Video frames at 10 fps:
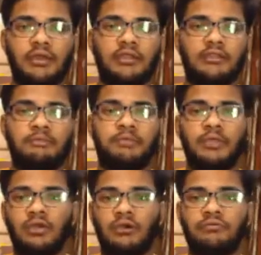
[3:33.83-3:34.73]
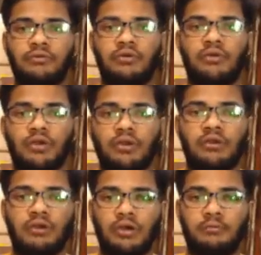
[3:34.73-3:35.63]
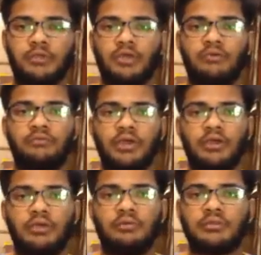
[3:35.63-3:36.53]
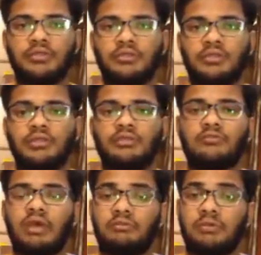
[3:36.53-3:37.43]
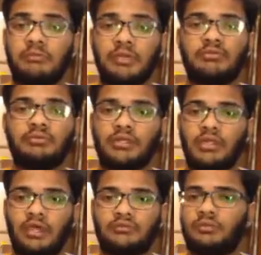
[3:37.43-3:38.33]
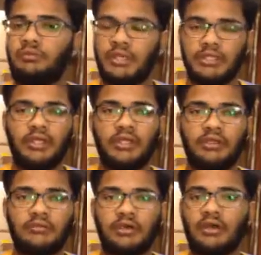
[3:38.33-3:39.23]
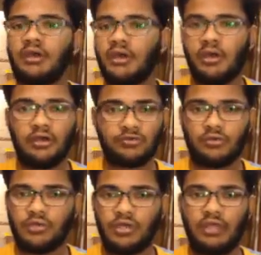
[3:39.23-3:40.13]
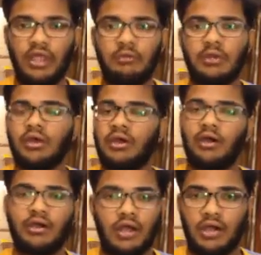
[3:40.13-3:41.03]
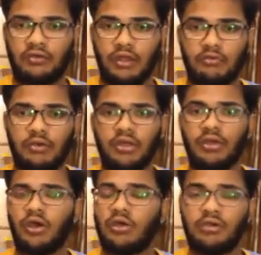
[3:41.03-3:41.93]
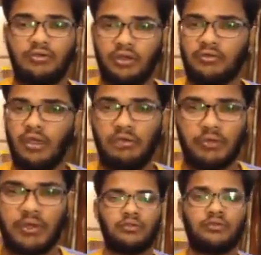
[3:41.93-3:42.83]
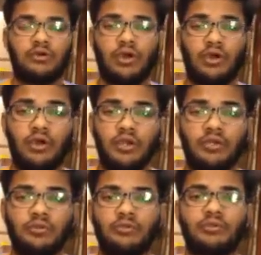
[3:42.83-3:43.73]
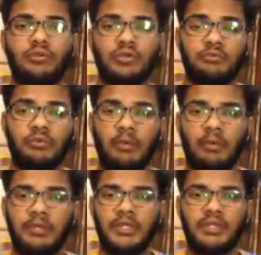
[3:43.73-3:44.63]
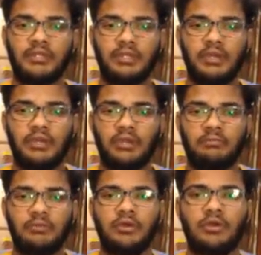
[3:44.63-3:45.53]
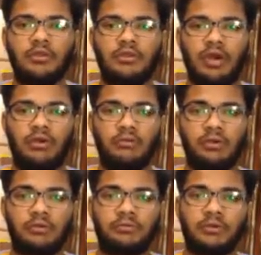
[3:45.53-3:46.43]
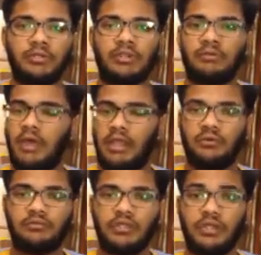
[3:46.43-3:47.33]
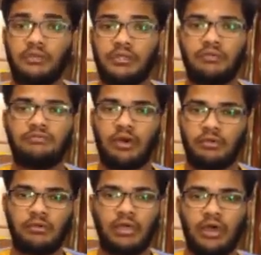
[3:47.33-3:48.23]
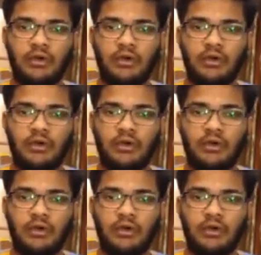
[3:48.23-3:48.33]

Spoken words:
the P of A, which is the driver meets with an accident, whether it is a scooter driver, a car driver or a truck driver. So according to total probability theorem, now we would put the values into the formula